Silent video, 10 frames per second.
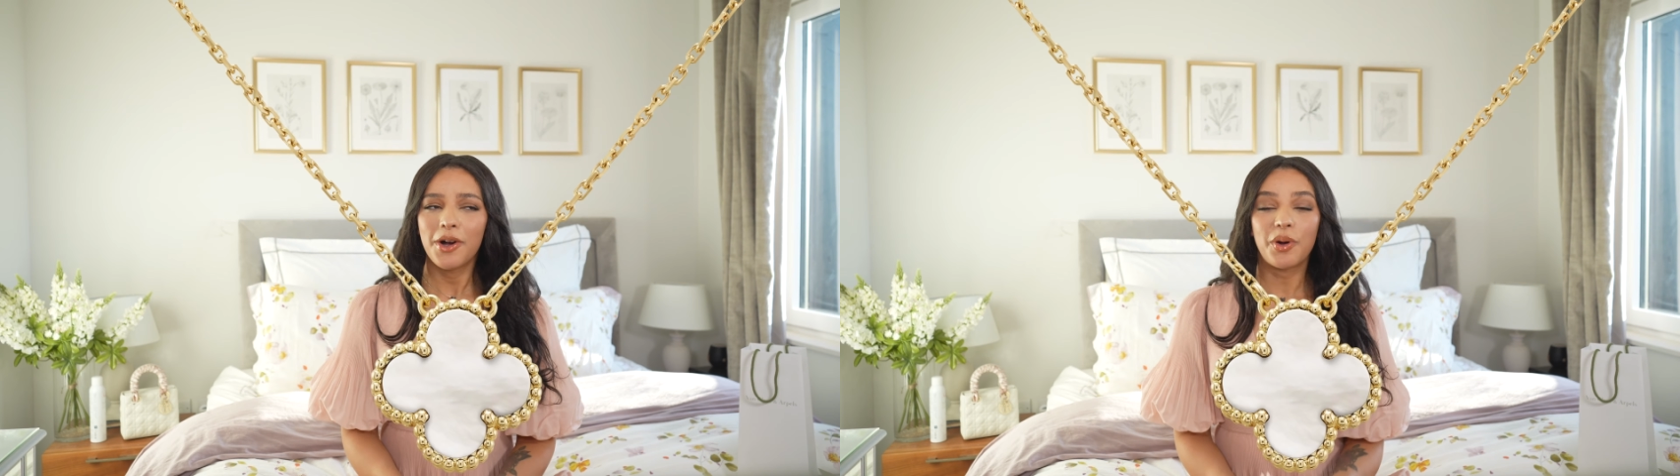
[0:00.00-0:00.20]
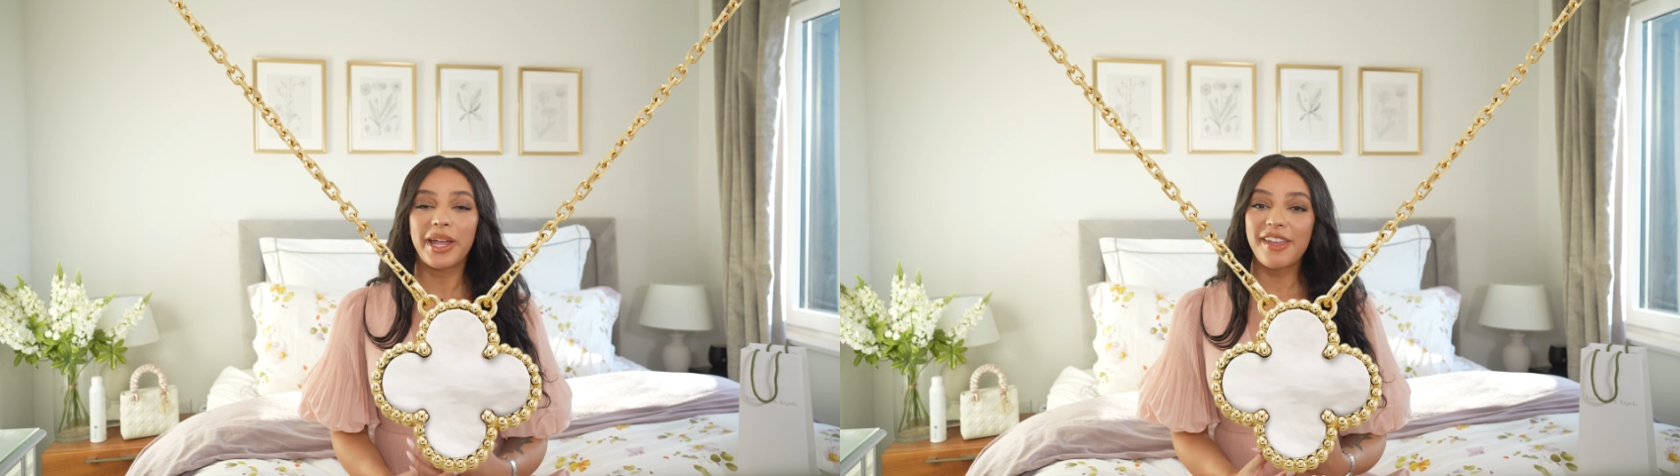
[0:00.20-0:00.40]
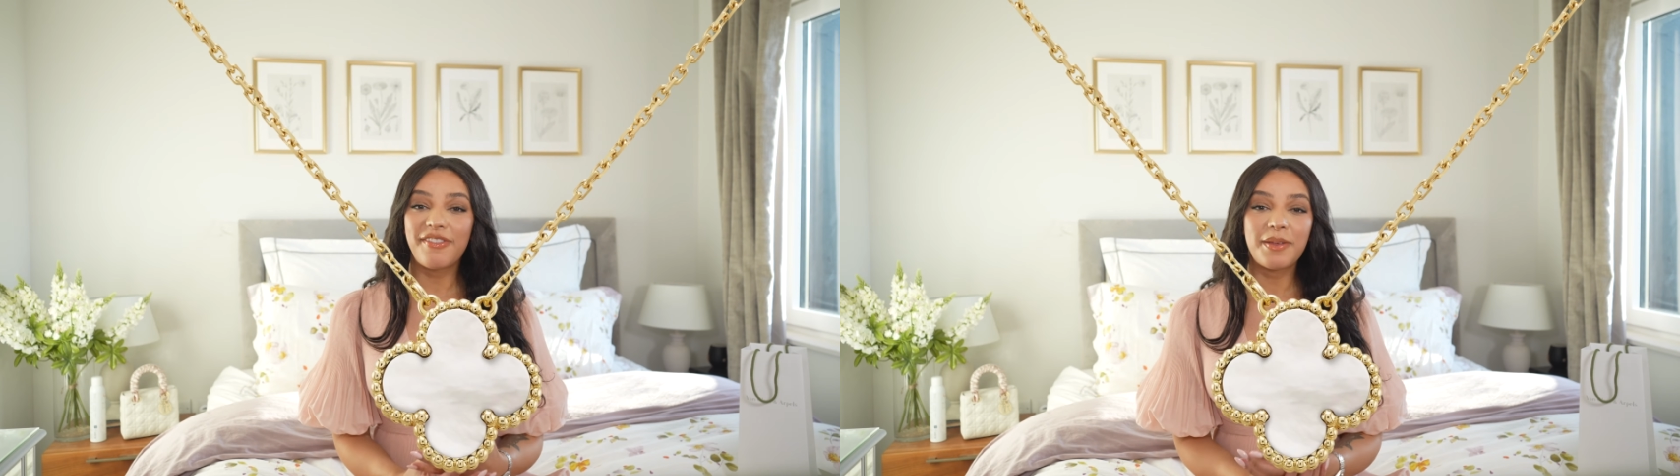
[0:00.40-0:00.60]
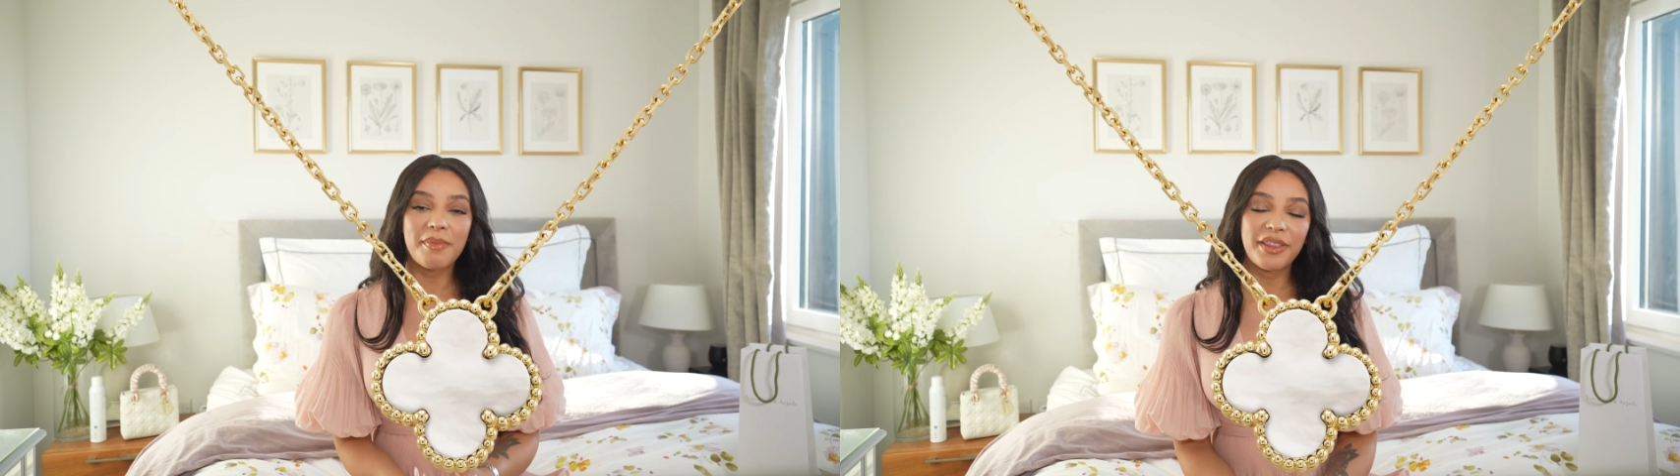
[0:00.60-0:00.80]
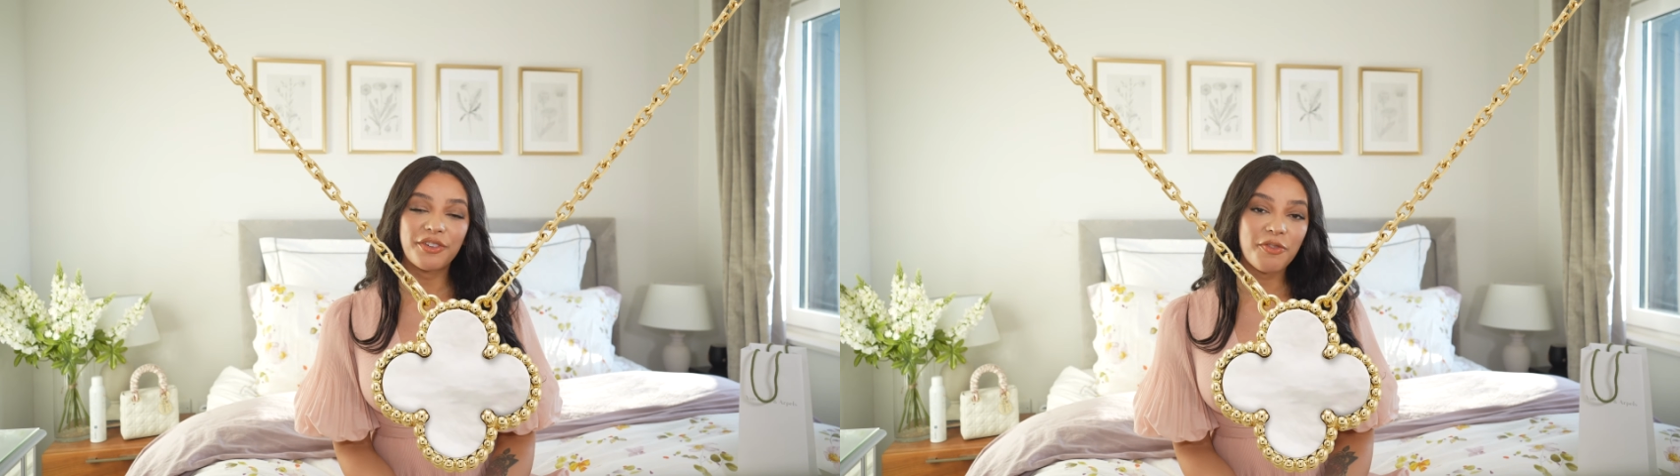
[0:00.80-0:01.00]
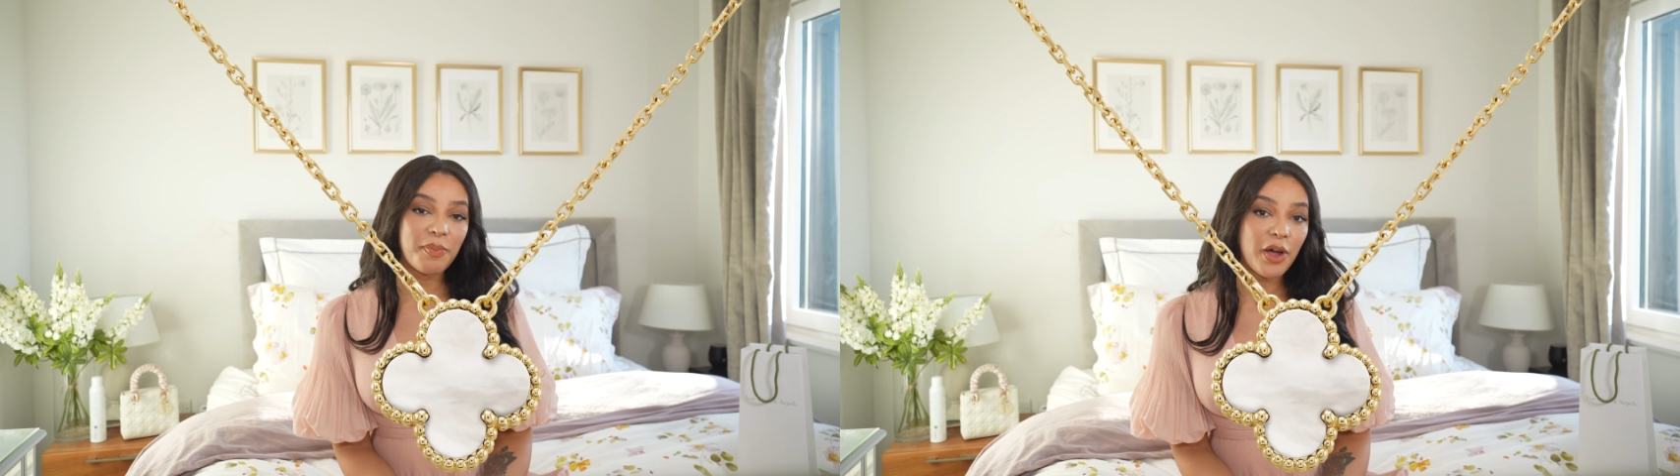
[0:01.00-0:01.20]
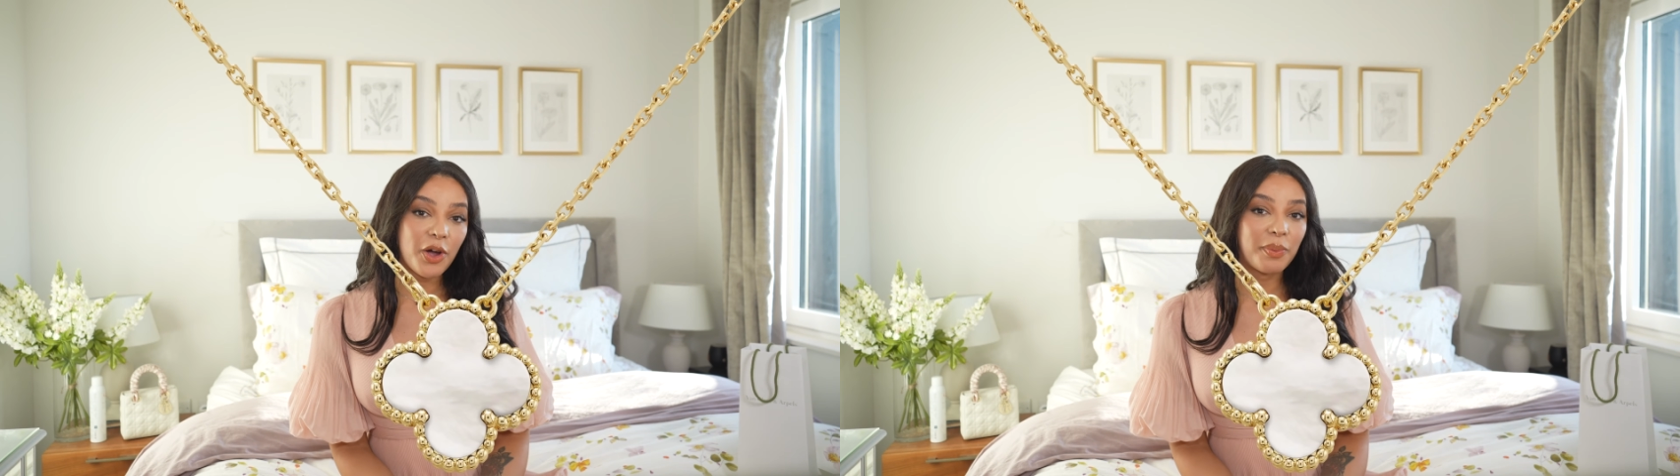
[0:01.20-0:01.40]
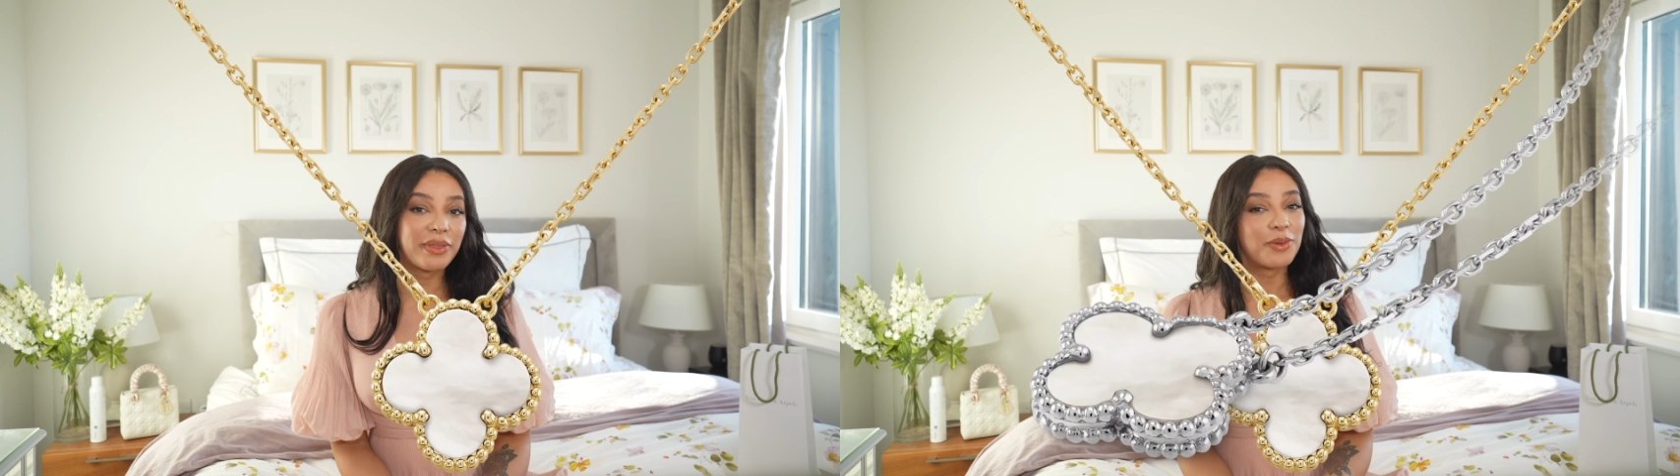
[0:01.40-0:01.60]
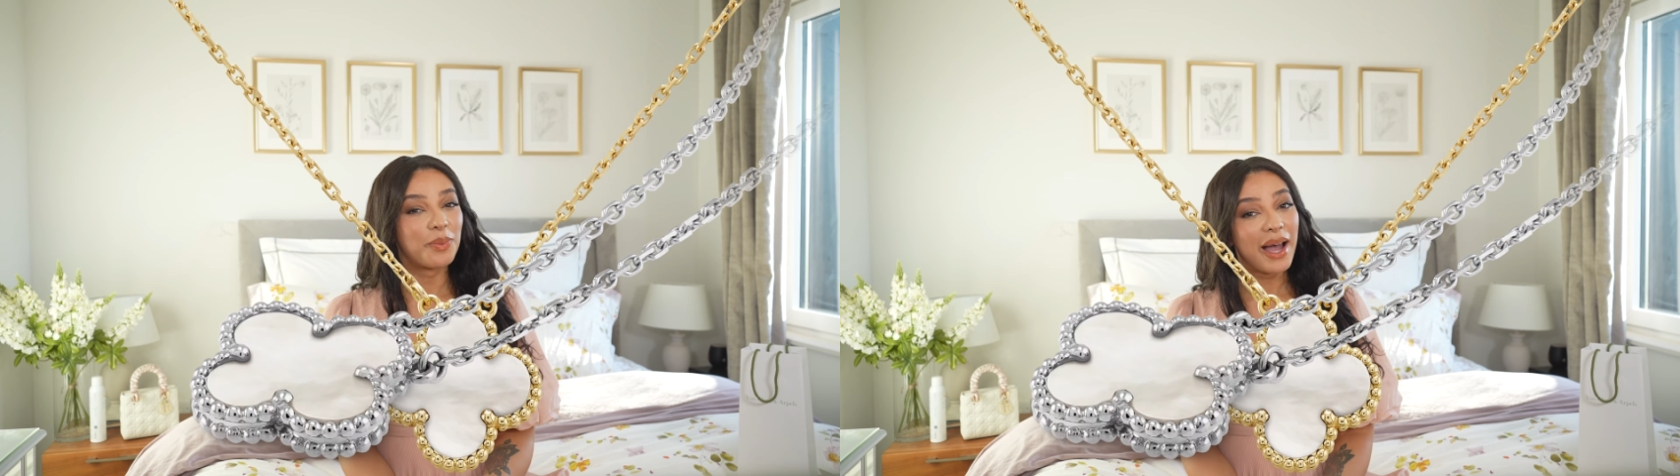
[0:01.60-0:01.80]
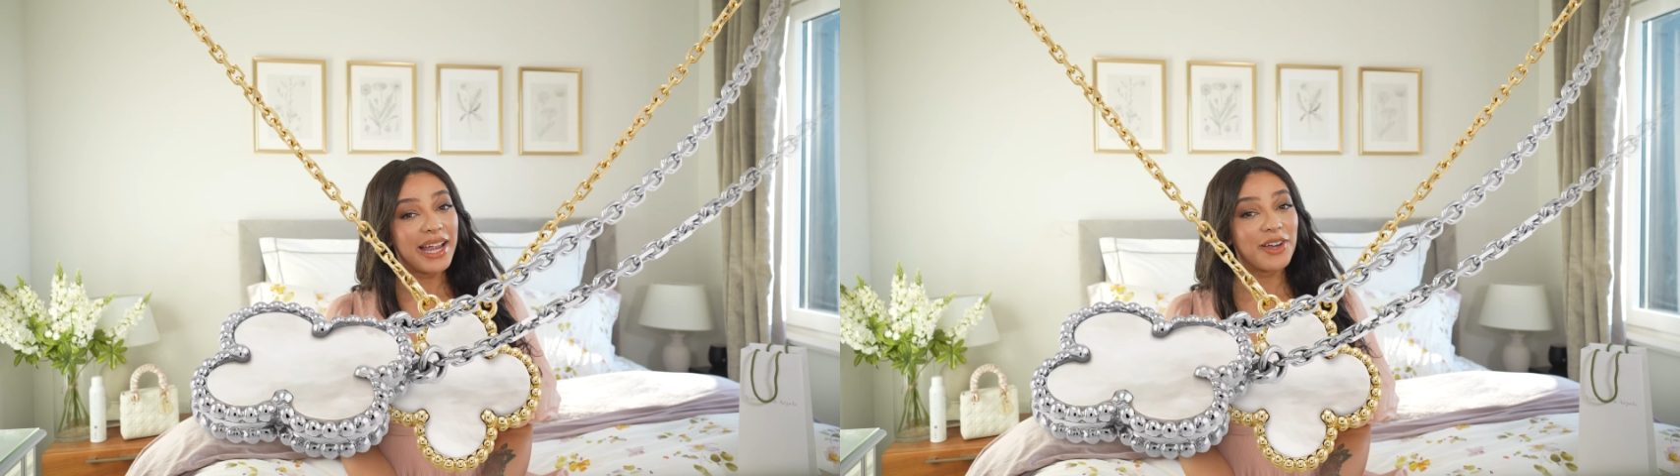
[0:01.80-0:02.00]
or even the mother of pearl with the white